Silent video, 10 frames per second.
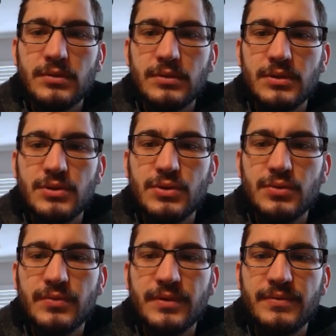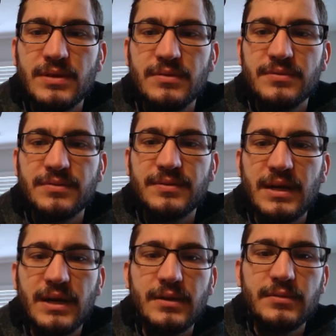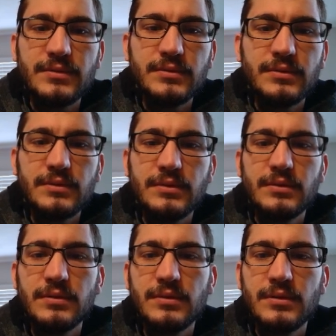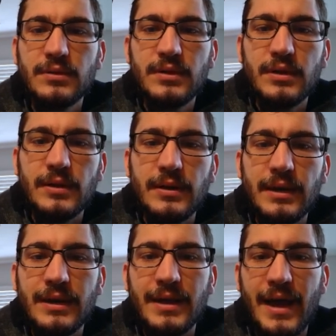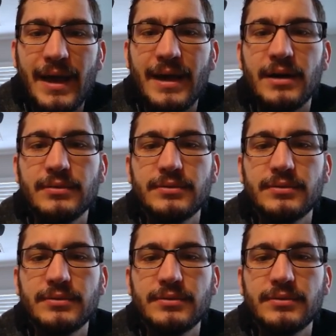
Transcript: to 255 in half,